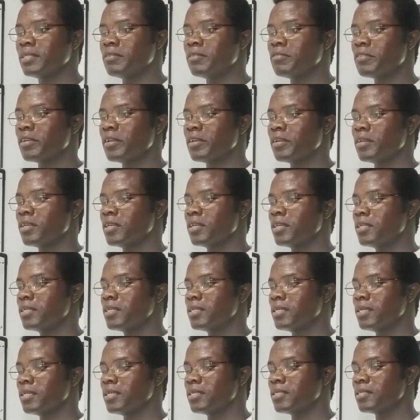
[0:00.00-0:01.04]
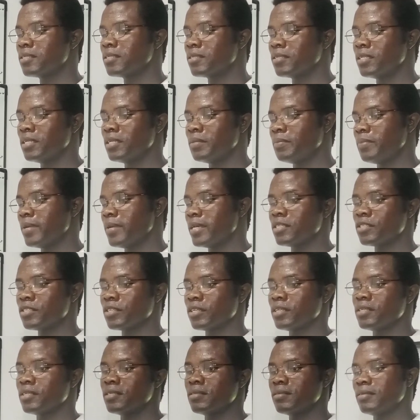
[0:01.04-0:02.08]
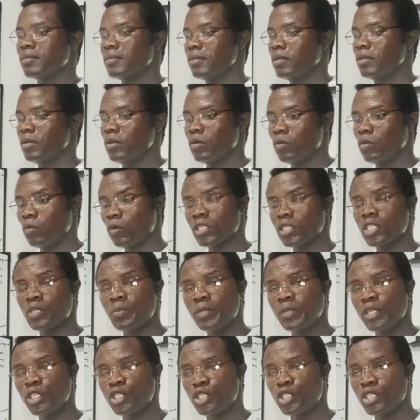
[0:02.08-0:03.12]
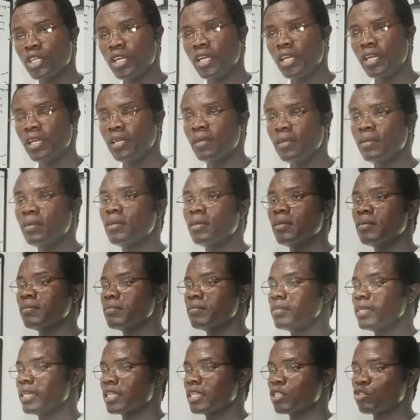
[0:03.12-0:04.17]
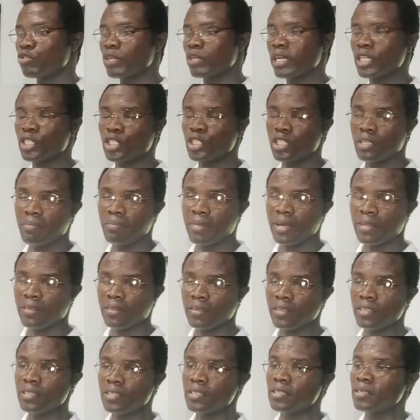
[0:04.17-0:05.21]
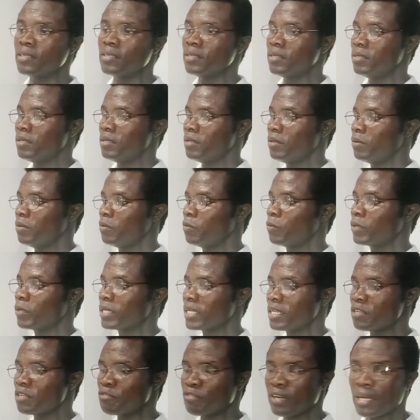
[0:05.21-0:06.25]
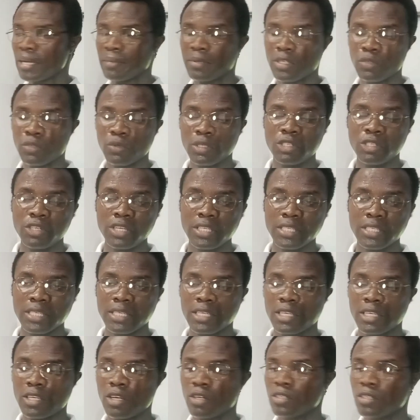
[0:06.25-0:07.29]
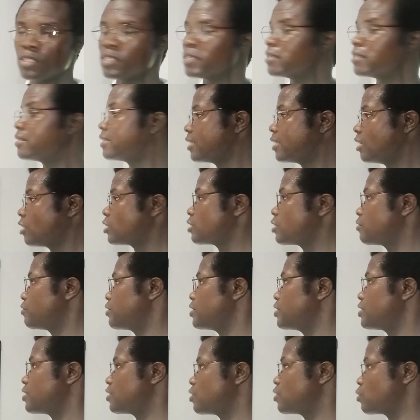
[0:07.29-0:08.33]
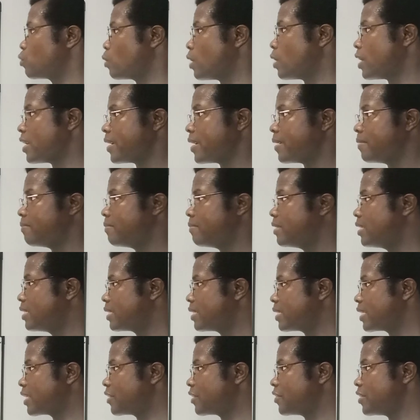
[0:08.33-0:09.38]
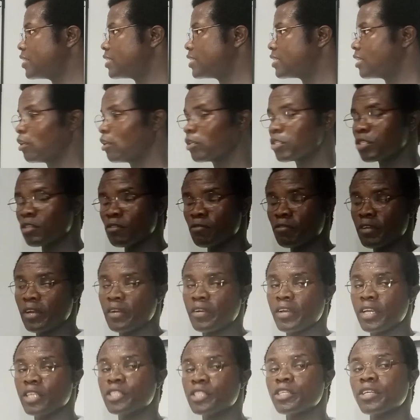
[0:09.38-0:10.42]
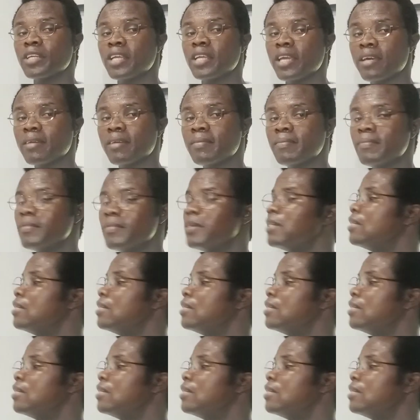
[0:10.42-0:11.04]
it depends on what species, the extraction method, whether the fibers were treated or not. There are a lot of reasons why that create lots of variation here.